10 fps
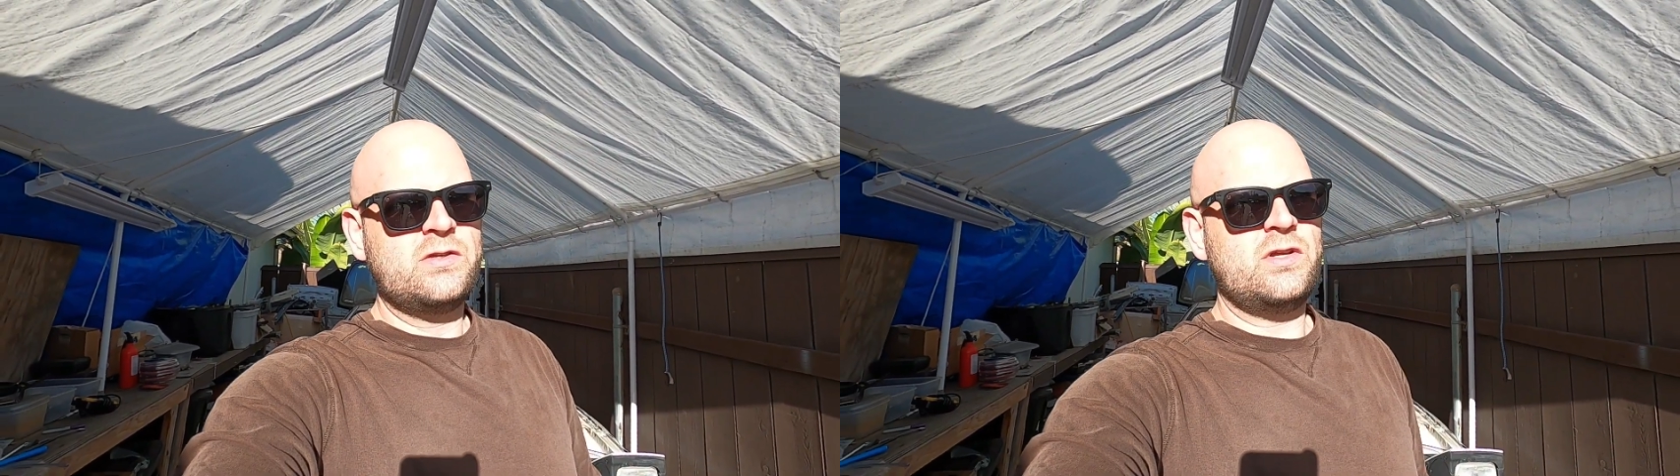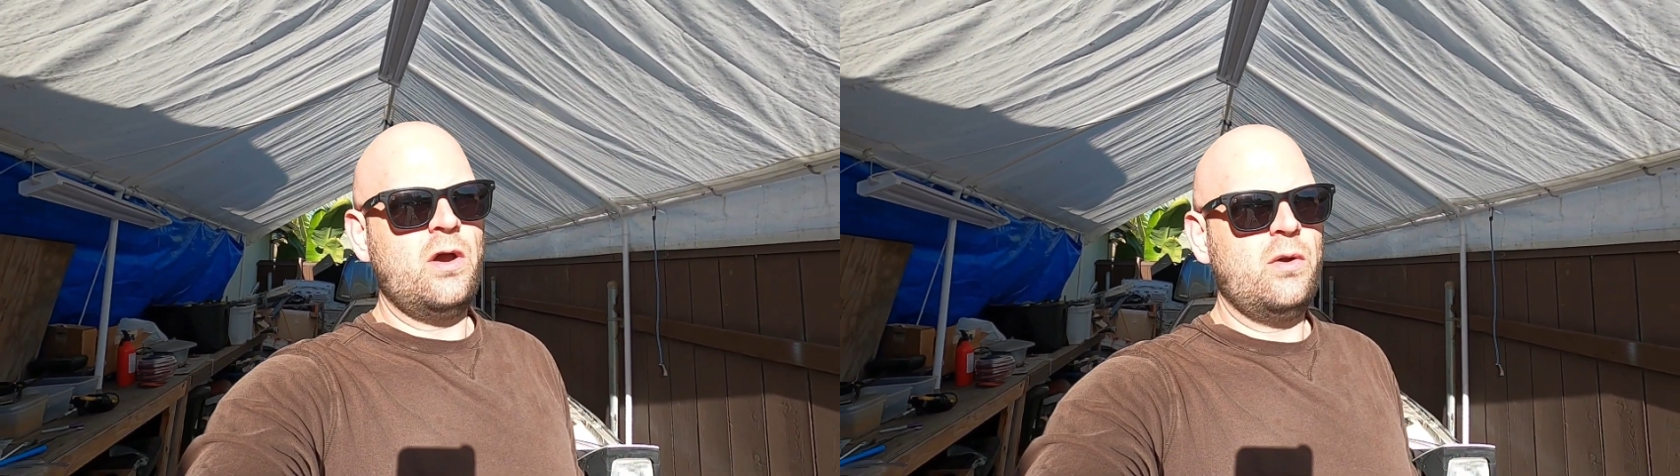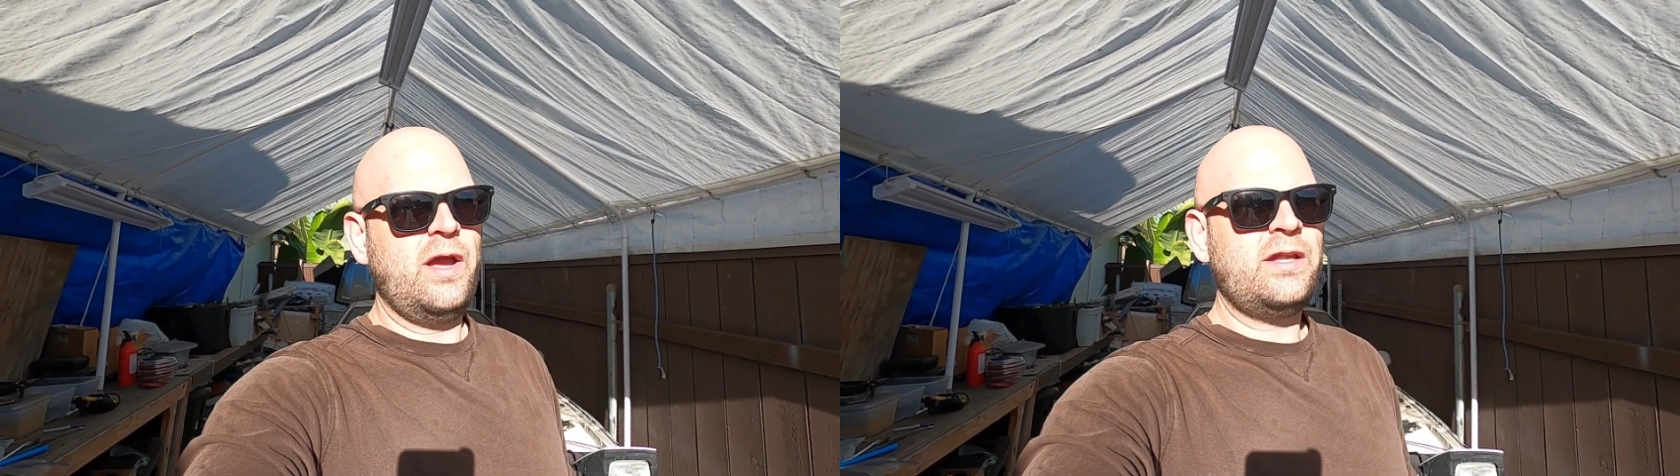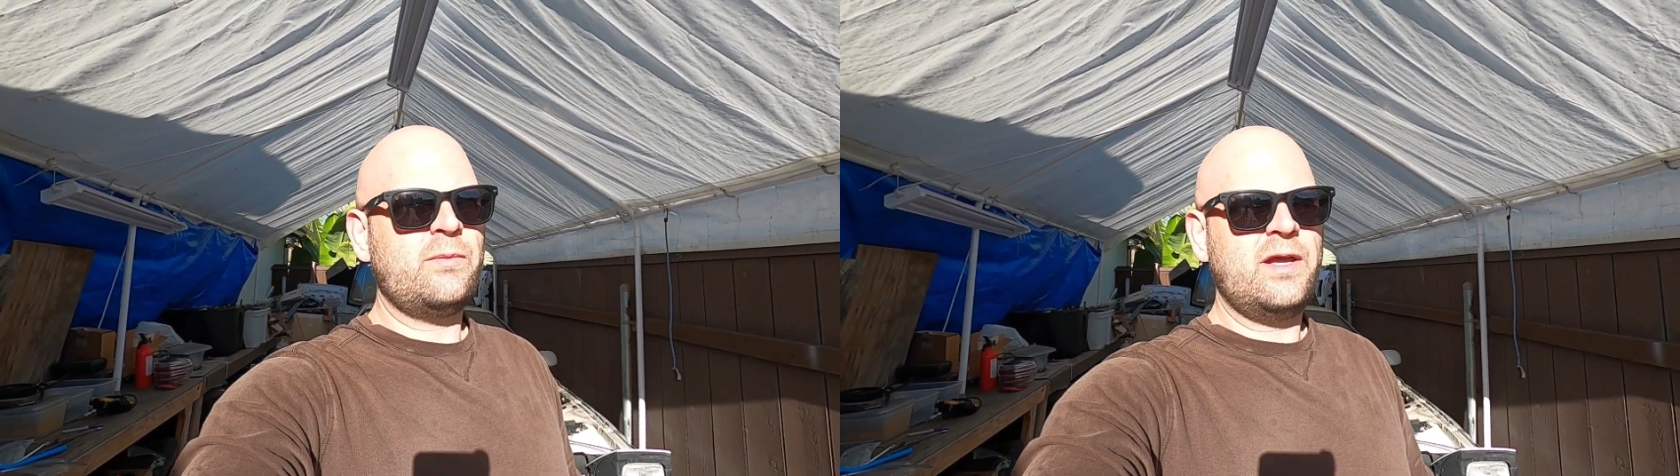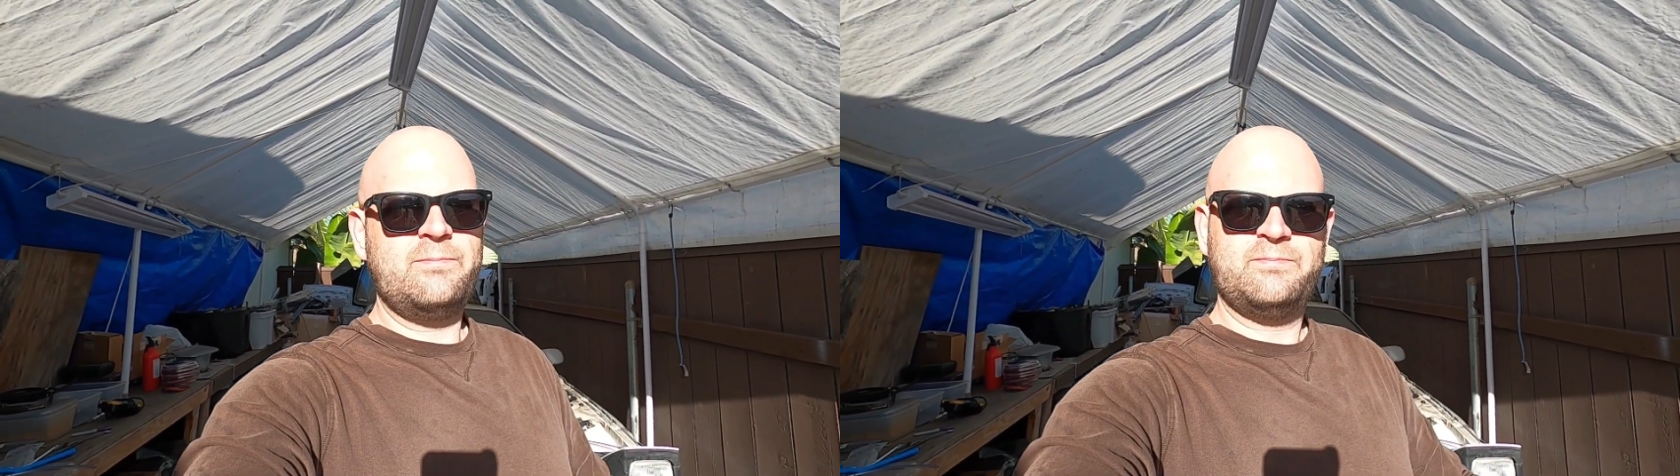So
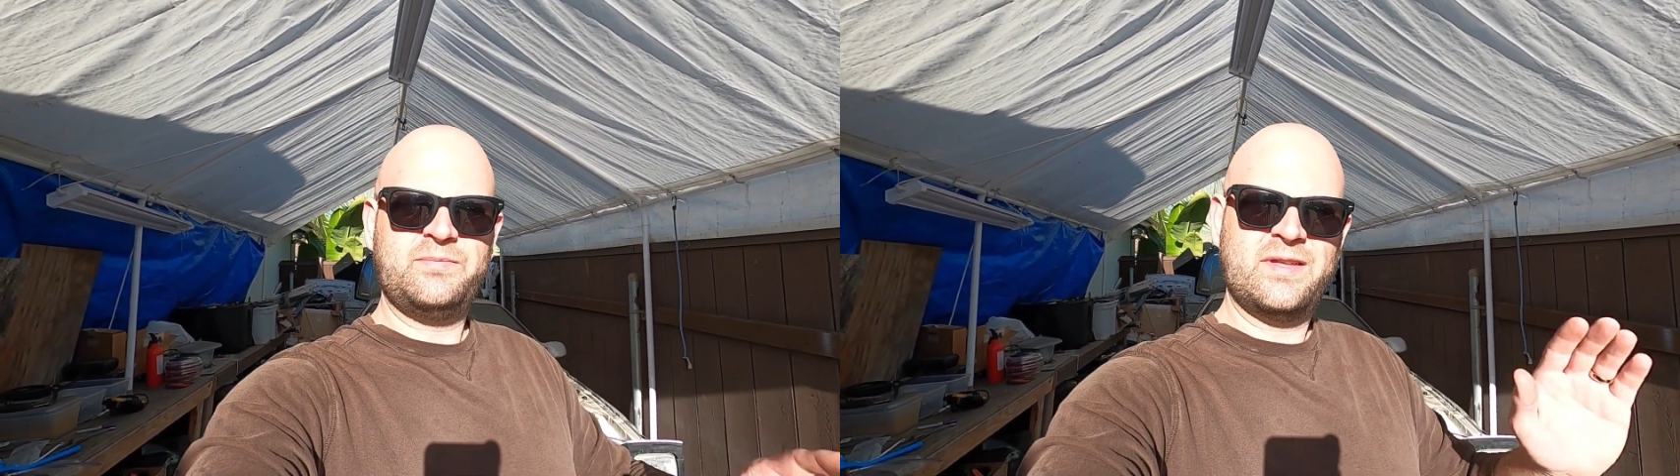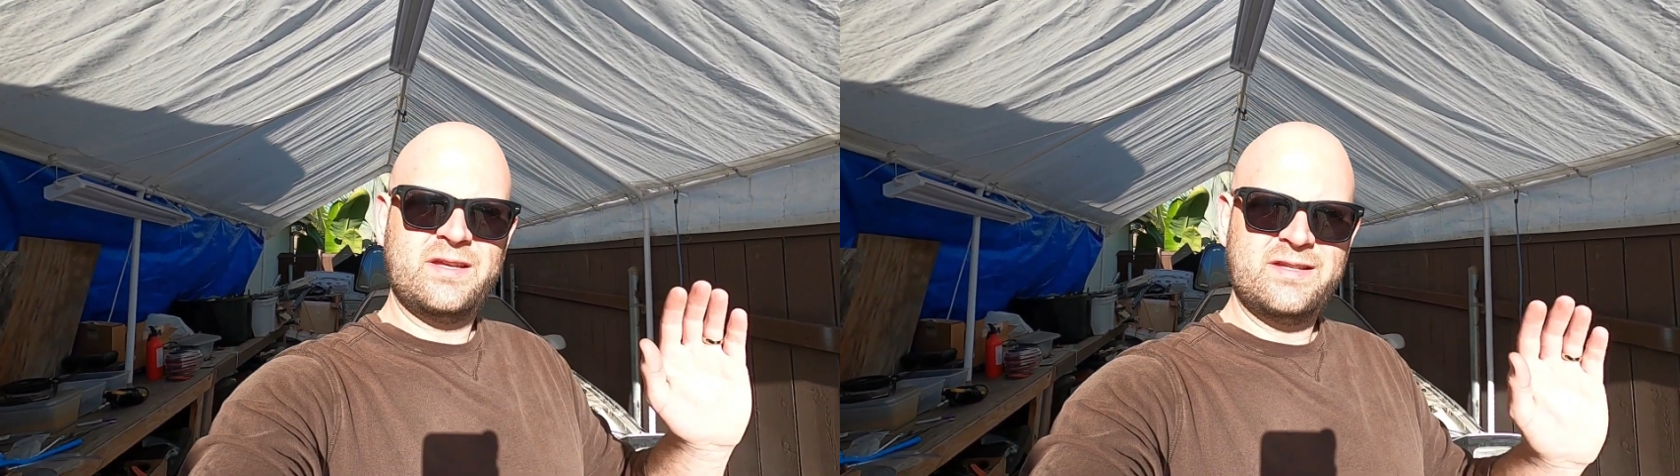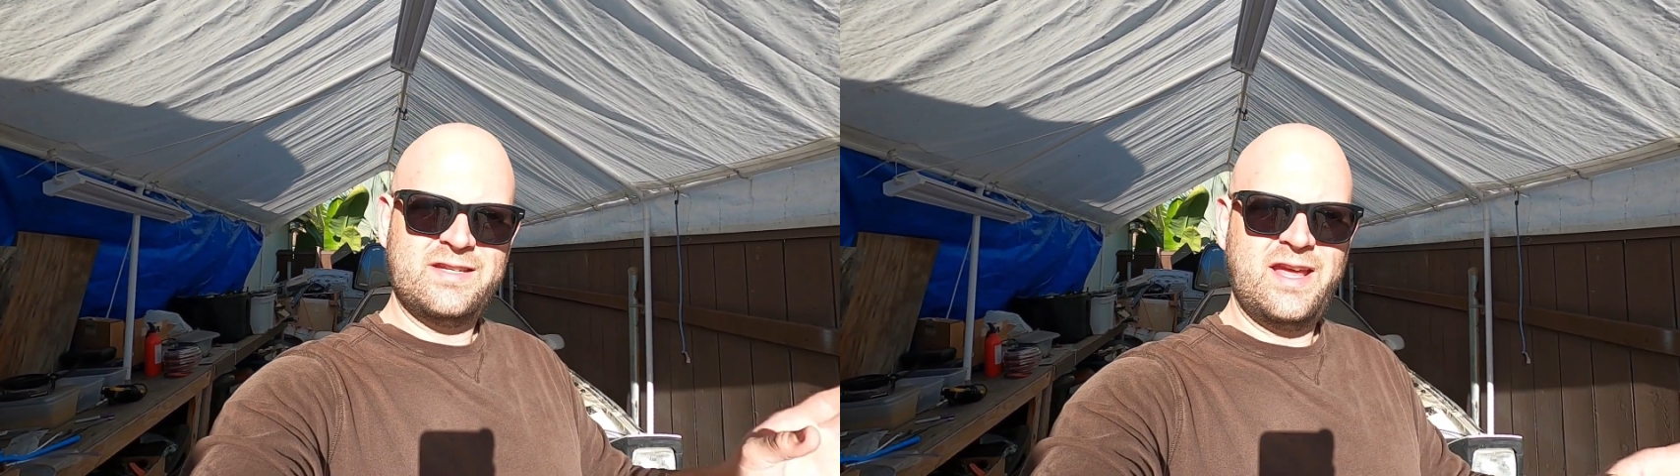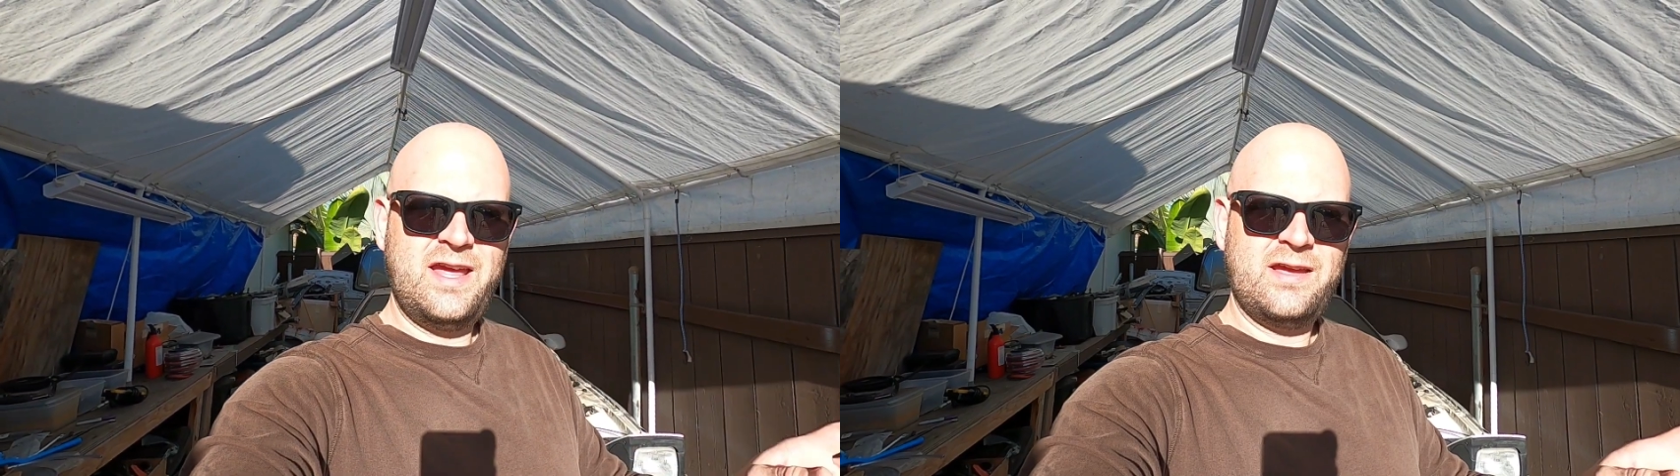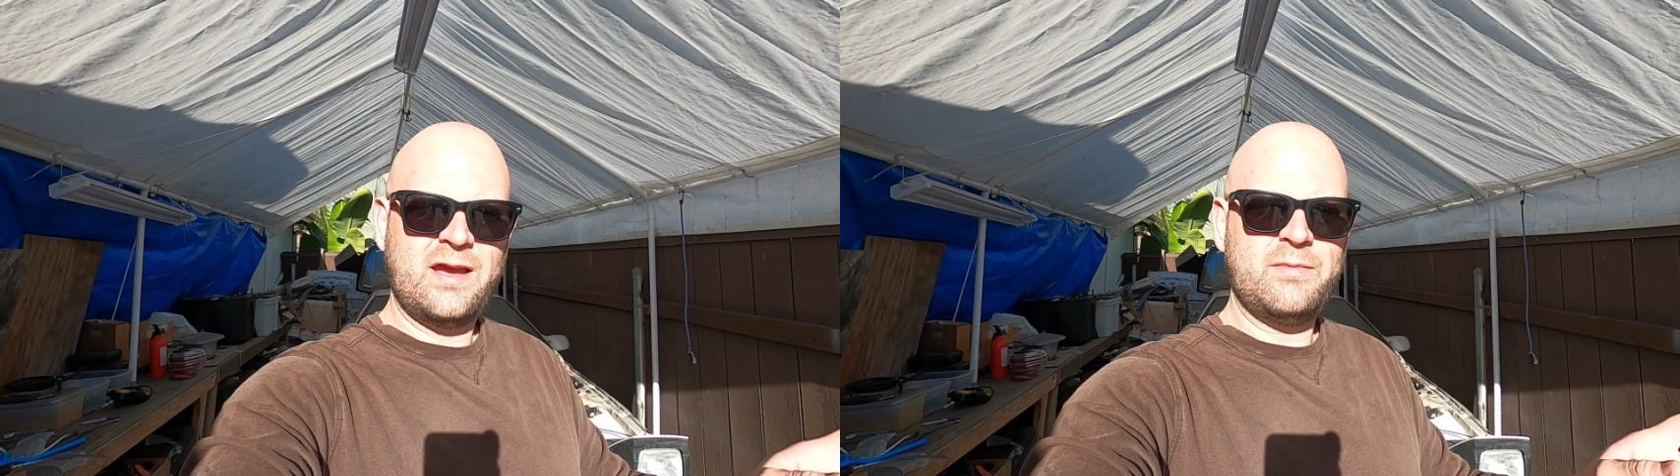anyway, today